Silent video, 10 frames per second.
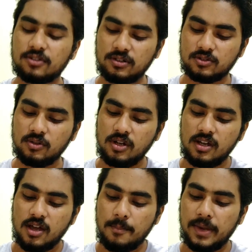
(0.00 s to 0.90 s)
also
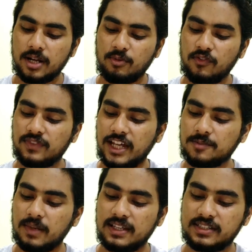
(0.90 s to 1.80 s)
made up of nice
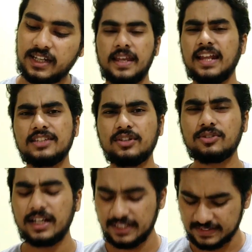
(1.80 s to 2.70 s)
plastic, and as you know
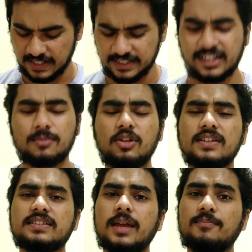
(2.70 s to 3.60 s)
that these are
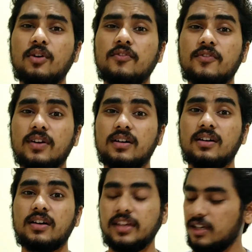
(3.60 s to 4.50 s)
TWS type
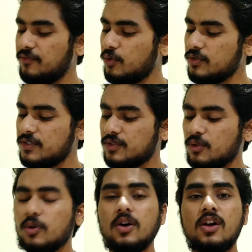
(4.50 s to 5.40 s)
of earphones,
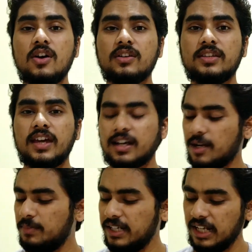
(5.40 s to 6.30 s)
so they are
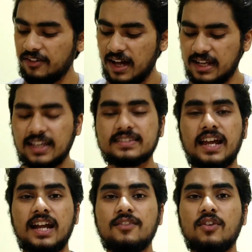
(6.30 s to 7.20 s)
completely wireless
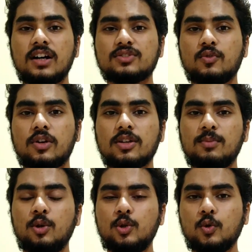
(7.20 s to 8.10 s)
and works over the
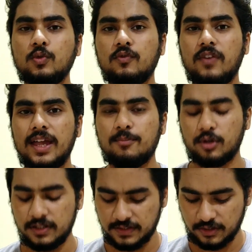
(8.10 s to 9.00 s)
Bluetooth
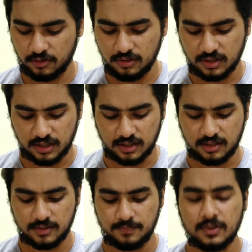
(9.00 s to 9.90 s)

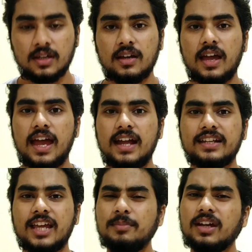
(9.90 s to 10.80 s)
5.0 and
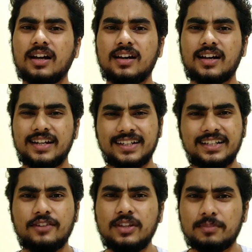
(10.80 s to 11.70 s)
can be
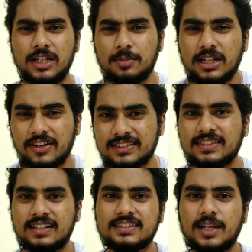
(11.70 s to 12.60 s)
connected with multiple devices
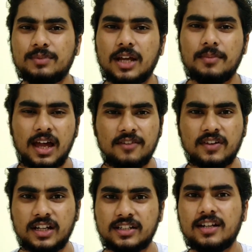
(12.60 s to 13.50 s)
at the same time. I have
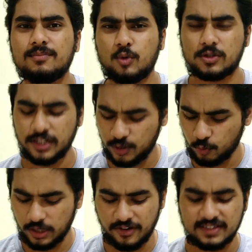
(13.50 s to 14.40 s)
connected mostly 2
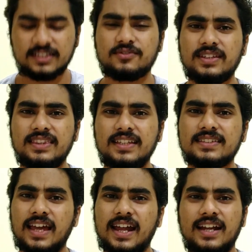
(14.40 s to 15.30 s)
devices with these,
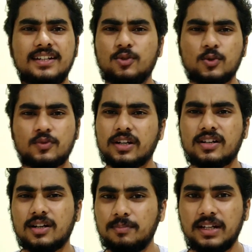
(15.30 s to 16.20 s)
and those were
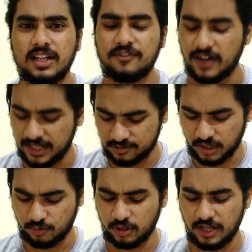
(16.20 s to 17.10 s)
completely fine, so I
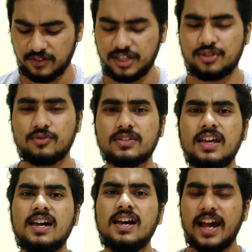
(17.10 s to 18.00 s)
do not have any issues.
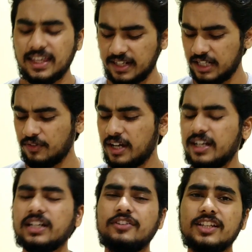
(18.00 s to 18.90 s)
Again, the network
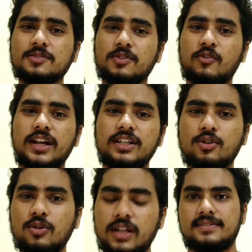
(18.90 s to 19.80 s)
connectivity is quite
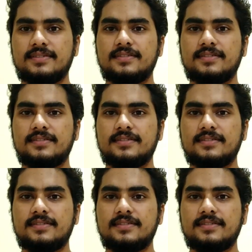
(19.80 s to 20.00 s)
good.